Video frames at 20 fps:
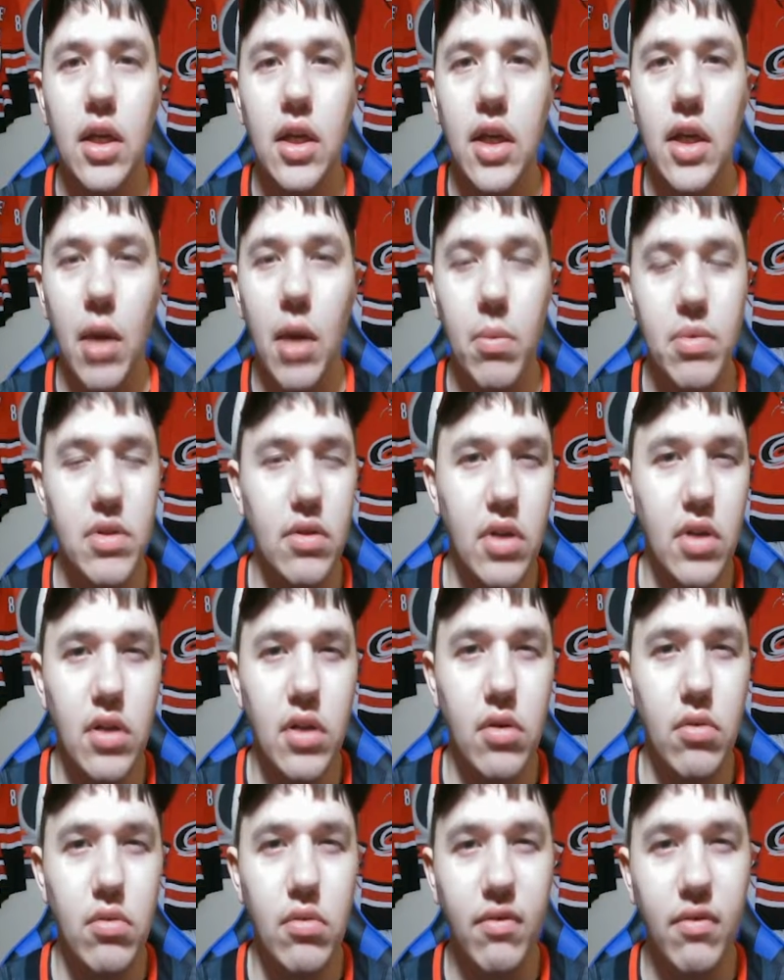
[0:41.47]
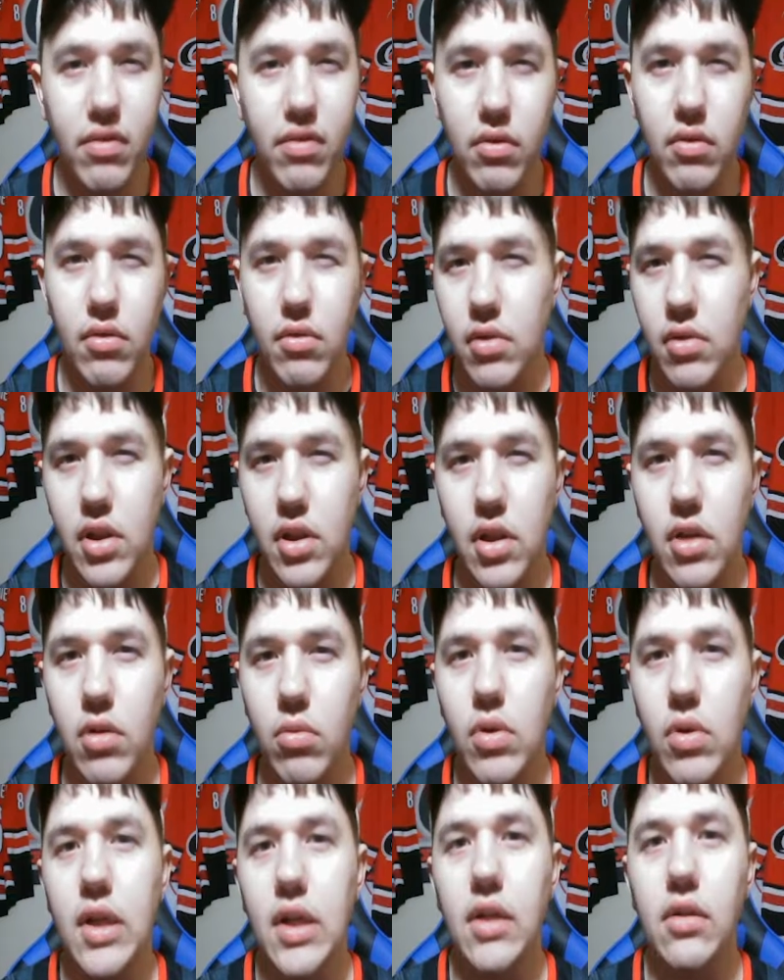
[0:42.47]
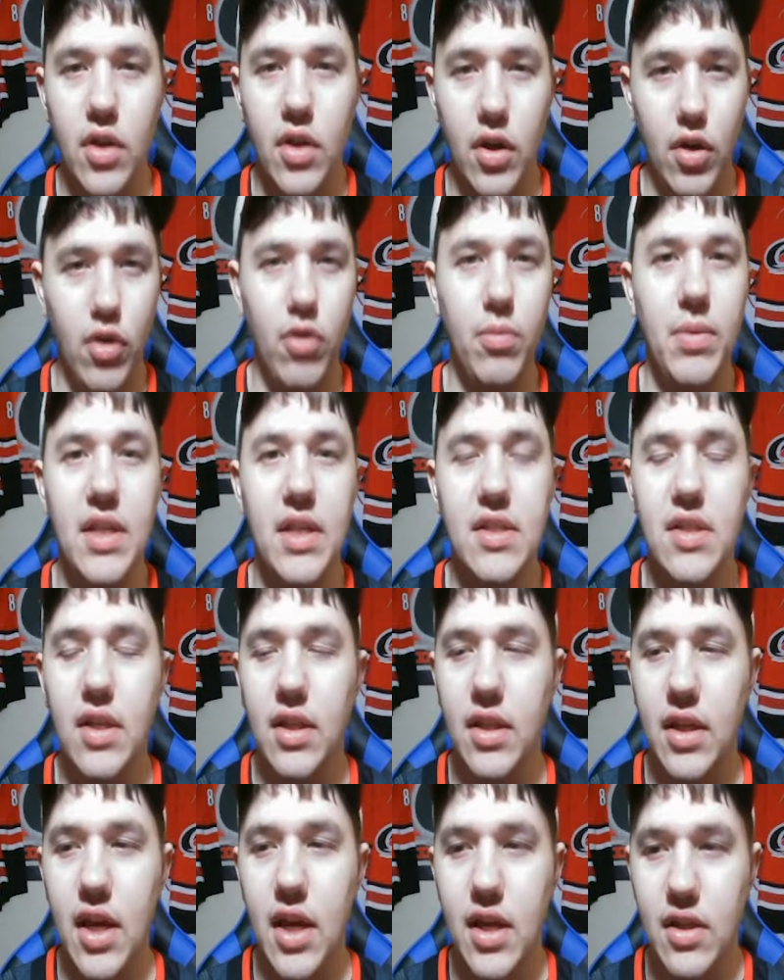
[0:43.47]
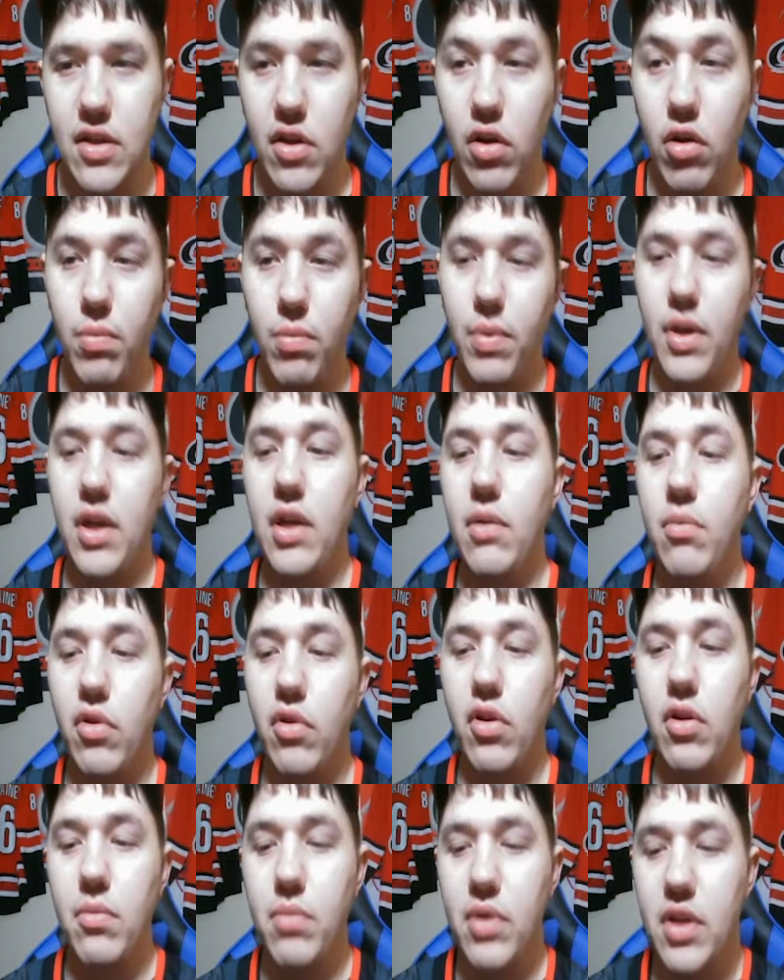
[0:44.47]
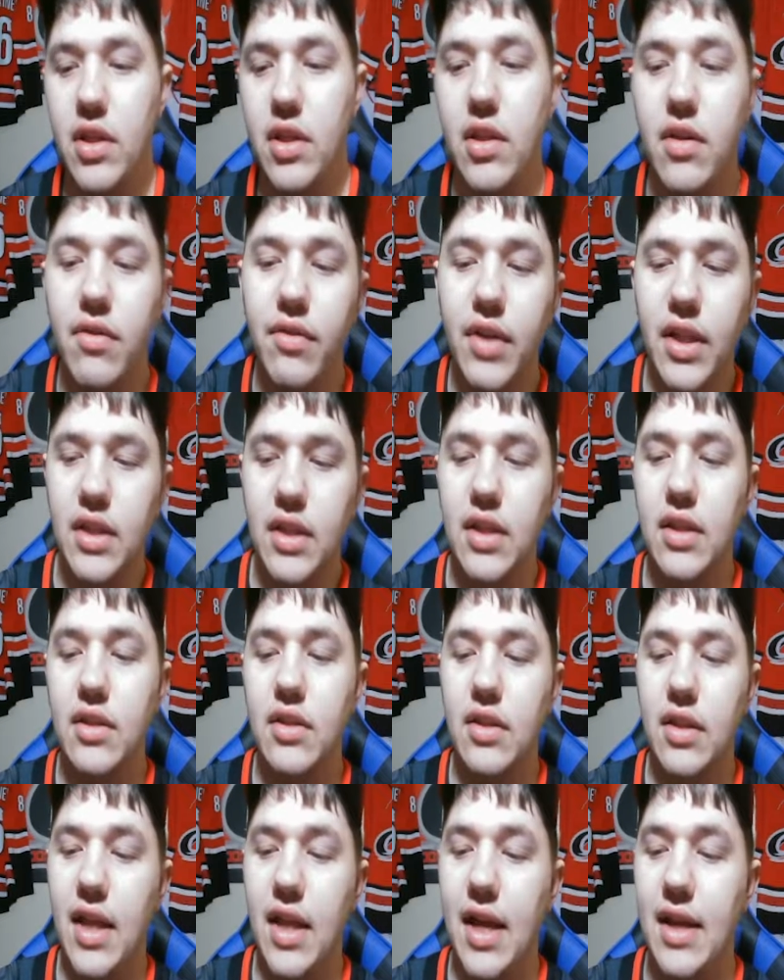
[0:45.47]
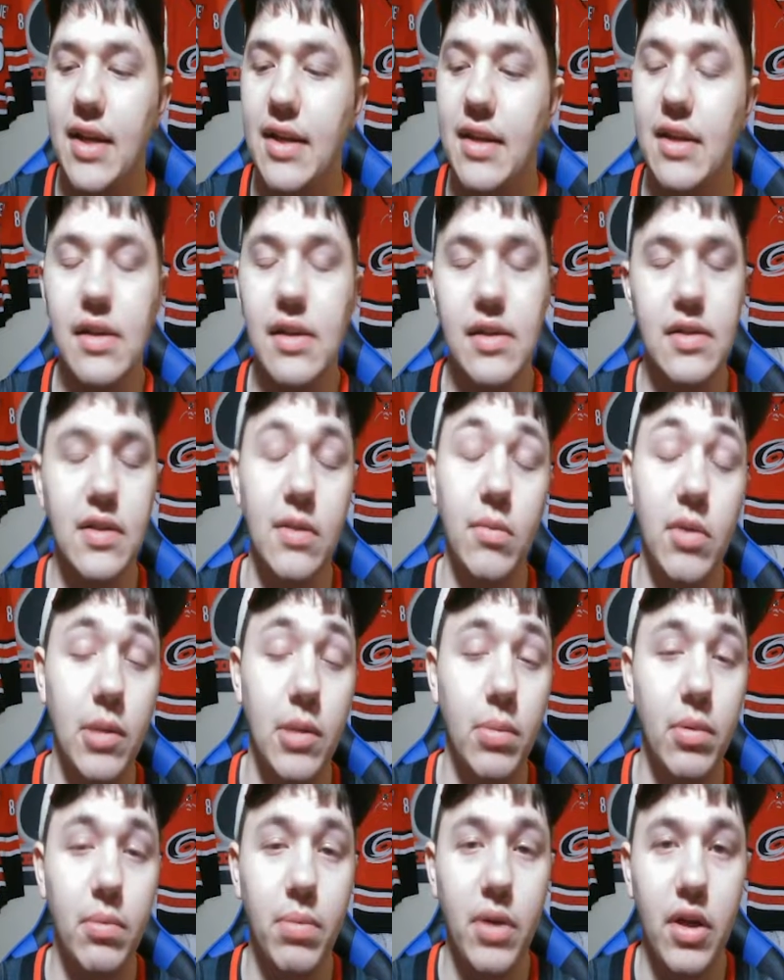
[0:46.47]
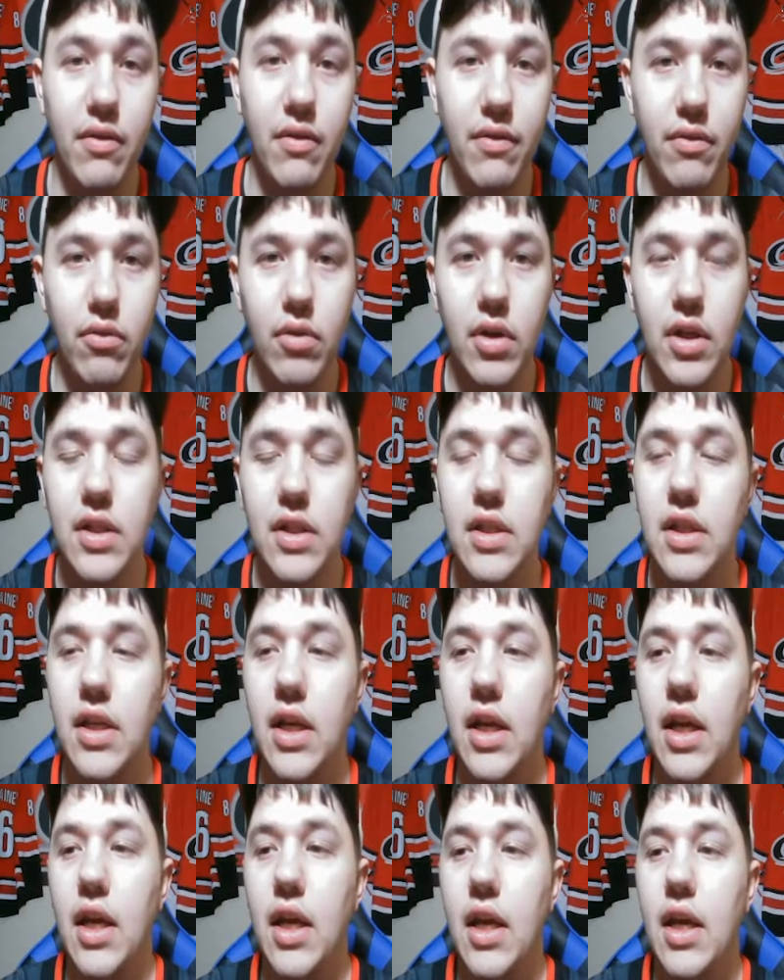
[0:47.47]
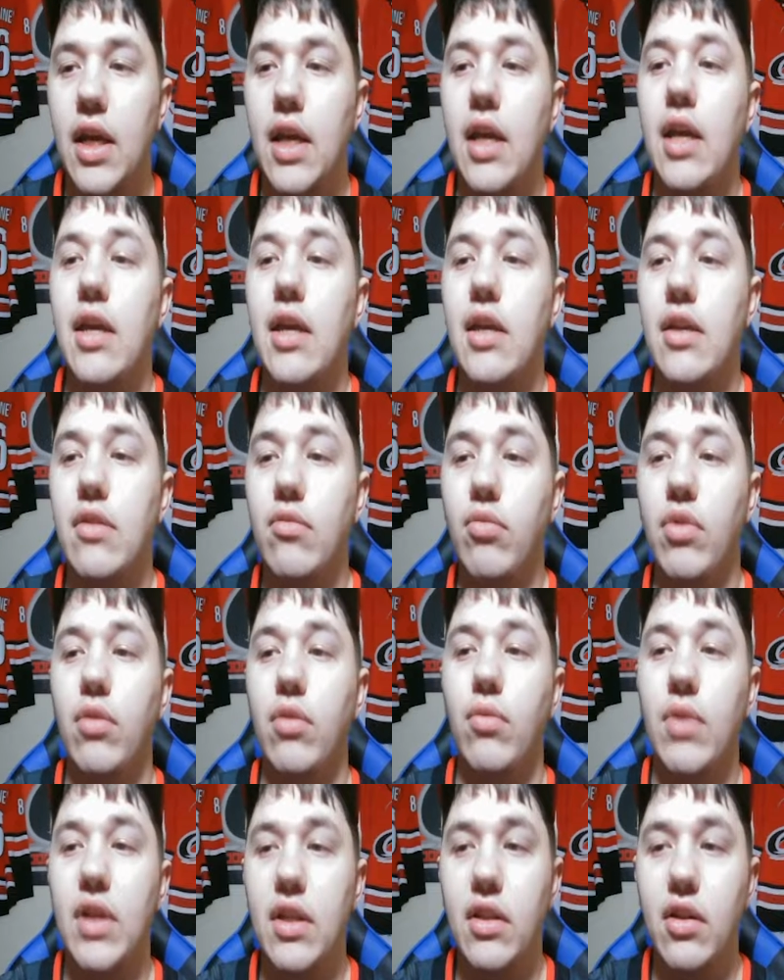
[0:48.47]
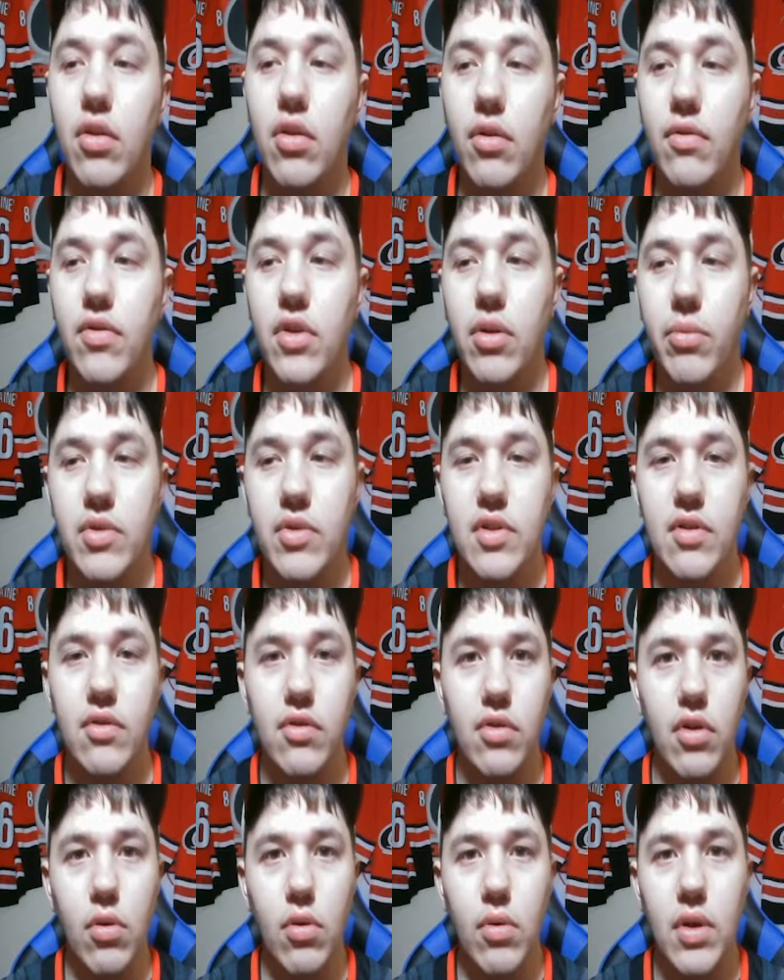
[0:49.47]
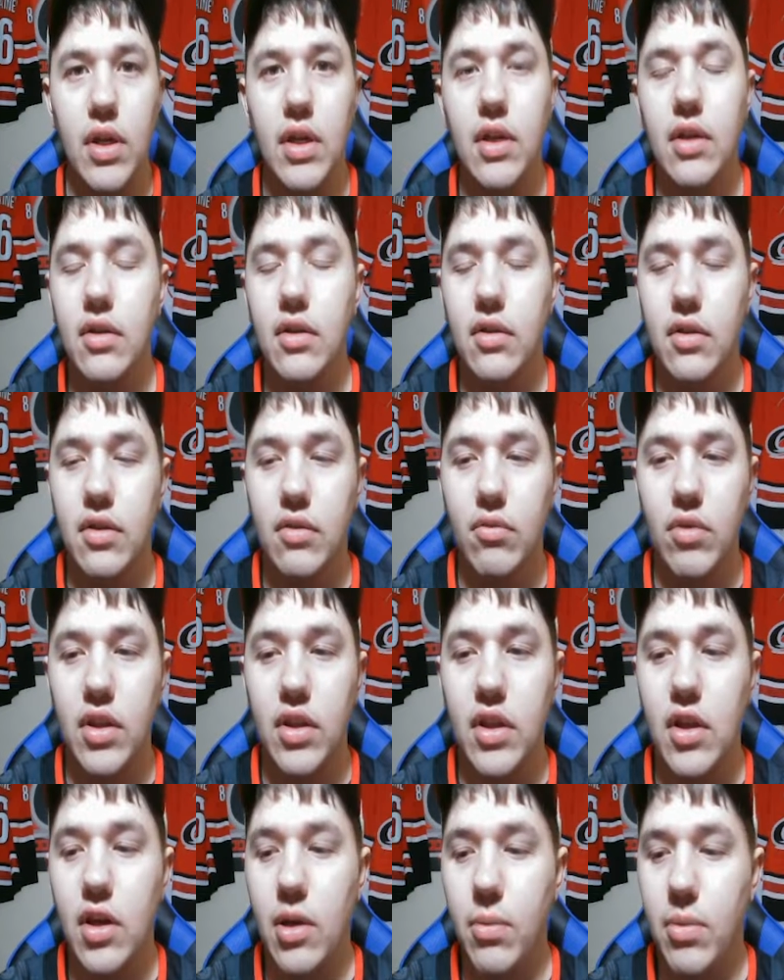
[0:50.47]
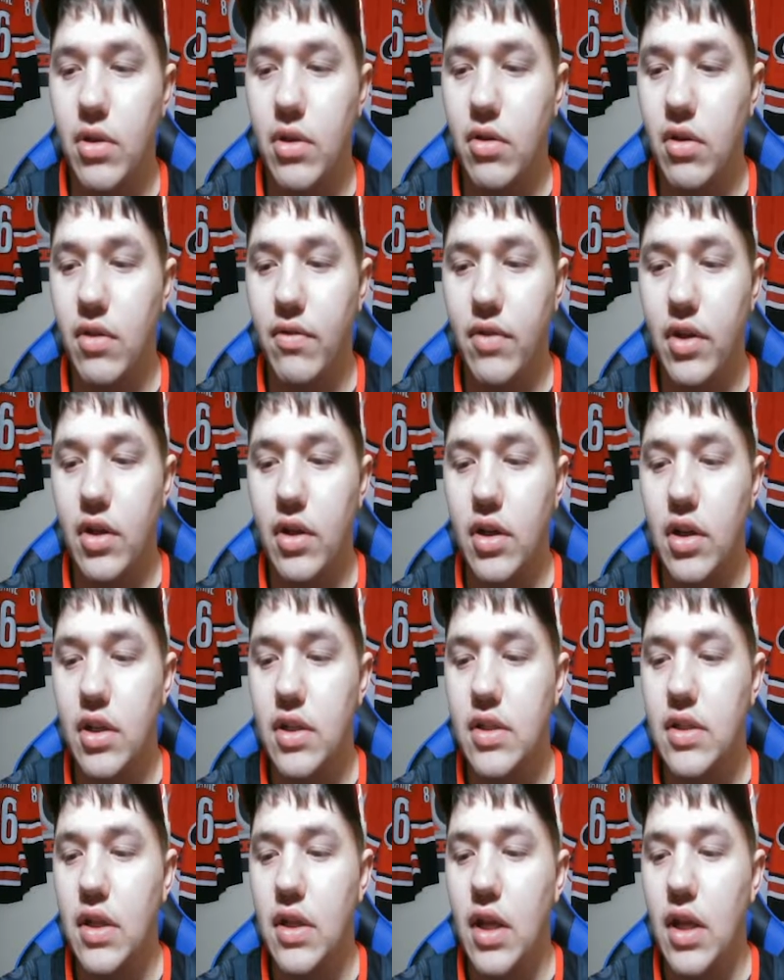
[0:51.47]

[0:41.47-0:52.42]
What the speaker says: episode I do for a little while. I hope that's not the case. I hope I am wrong, but in the event that it is, I'm going to prepare for it. And with the way the COVID numbers are going with the Omicron variant